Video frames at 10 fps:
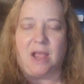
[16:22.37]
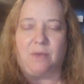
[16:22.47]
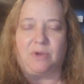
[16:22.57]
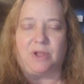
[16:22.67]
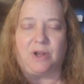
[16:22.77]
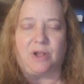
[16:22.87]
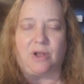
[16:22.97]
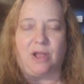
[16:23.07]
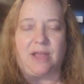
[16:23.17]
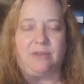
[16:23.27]
and we're going to
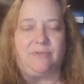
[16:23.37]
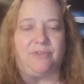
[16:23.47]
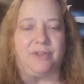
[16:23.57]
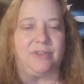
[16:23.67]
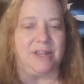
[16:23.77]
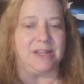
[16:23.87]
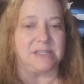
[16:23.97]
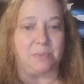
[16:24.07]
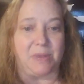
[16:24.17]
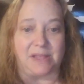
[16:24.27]
go ahead and feel the
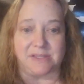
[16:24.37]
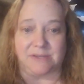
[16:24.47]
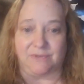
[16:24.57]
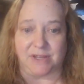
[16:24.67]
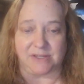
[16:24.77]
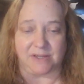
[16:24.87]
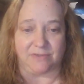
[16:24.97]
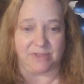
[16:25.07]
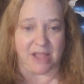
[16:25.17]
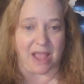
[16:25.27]
expansiveness
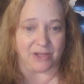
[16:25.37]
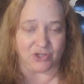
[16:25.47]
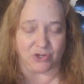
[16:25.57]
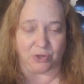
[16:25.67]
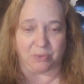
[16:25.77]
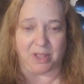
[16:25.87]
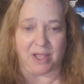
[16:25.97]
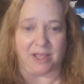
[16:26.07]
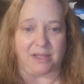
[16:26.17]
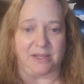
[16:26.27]
of the astral
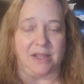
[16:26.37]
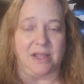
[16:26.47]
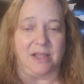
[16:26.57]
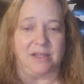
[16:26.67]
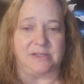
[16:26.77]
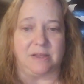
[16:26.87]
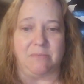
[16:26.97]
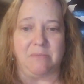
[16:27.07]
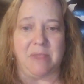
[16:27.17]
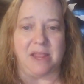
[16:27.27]
plane. It's
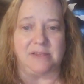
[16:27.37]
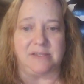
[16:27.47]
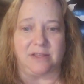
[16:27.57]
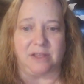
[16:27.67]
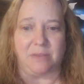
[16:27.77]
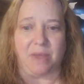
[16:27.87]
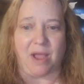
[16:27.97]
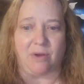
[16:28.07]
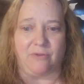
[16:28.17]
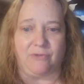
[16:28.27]
amazingly
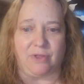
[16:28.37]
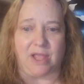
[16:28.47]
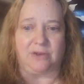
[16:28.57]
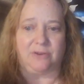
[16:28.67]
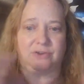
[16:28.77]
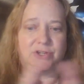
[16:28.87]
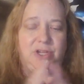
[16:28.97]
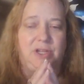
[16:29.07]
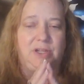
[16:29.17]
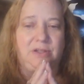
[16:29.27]
powerful
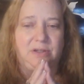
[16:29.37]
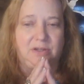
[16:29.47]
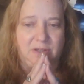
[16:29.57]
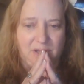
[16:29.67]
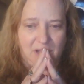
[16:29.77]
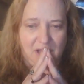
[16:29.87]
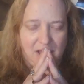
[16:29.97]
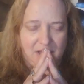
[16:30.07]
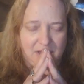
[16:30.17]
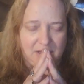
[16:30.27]
energy.
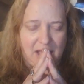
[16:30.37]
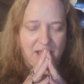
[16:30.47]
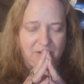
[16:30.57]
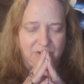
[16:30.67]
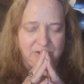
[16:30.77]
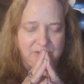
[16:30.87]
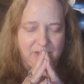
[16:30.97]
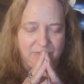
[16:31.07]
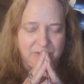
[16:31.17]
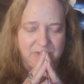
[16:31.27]
And allow
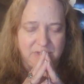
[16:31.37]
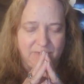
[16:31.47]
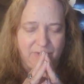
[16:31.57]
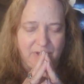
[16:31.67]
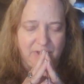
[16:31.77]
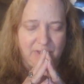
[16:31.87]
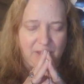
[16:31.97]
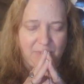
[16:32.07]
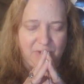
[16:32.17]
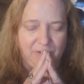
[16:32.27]
yourself just to feel
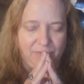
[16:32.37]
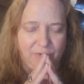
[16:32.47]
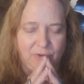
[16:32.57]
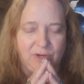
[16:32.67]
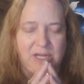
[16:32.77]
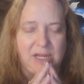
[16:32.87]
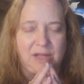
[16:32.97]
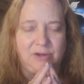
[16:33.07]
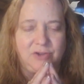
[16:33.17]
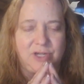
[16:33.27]
that beautiful green
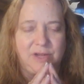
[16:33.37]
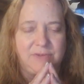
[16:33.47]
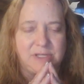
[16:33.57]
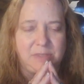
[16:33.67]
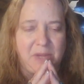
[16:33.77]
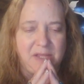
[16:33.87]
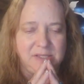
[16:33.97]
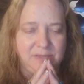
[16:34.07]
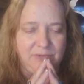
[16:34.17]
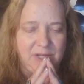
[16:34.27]
energy of
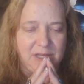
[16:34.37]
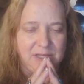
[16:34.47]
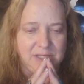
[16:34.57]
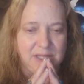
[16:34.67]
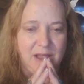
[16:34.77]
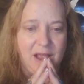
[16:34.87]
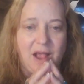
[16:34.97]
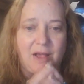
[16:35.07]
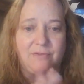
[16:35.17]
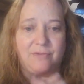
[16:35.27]
expansiveness,
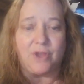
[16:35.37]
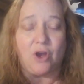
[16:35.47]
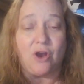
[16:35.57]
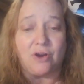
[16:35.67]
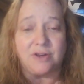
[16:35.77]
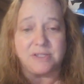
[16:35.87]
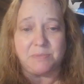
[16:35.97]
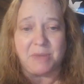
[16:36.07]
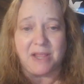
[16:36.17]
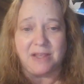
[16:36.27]
of the heart
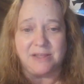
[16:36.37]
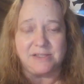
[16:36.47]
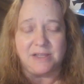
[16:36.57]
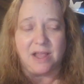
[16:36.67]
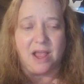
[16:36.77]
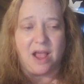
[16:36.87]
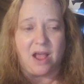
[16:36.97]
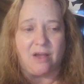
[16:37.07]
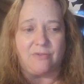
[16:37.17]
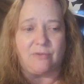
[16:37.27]
space,
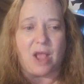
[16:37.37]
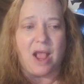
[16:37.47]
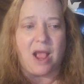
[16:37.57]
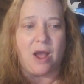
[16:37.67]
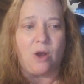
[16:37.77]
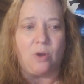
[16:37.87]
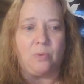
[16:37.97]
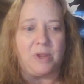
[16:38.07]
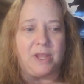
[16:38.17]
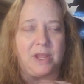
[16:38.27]
of how
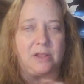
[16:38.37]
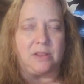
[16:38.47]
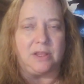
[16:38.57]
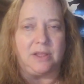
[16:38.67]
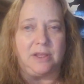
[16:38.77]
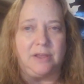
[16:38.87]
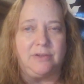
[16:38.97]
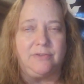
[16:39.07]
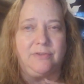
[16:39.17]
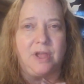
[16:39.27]
we
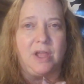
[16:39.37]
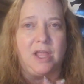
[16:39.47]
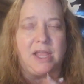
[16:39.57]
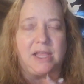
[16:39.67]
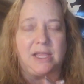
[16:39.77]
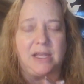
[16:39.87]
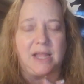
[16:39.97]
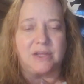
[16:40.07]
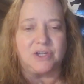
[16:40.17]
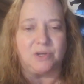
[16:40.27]
live in
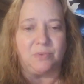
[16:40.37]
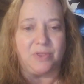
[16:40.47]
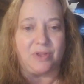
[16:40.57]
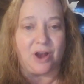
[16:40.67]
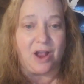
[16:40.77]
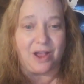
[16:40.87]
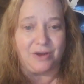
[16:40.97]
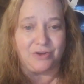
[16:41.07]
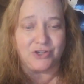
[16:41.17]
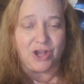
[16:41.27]
connection with our
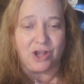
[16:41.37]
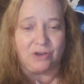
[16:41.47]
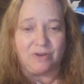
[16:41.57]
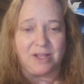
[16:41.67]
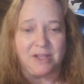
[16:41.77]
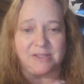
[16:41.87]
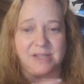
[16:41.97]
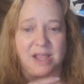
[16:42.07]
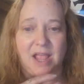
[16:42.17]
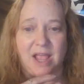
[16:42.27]
higher chakras
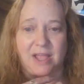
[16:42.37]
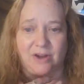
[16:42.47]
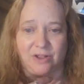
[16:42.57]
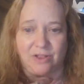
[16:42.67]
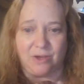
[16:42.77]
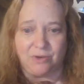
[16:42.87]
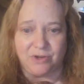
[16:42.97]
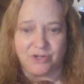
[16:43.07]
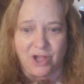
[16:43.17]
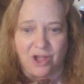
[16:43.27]
and our lower
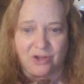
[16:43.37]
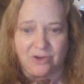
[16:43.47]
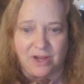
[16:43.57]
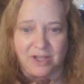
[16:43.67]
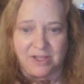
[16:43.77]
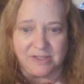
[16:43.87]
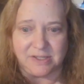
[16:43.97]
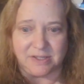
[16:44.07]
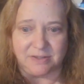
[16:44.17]
chakras.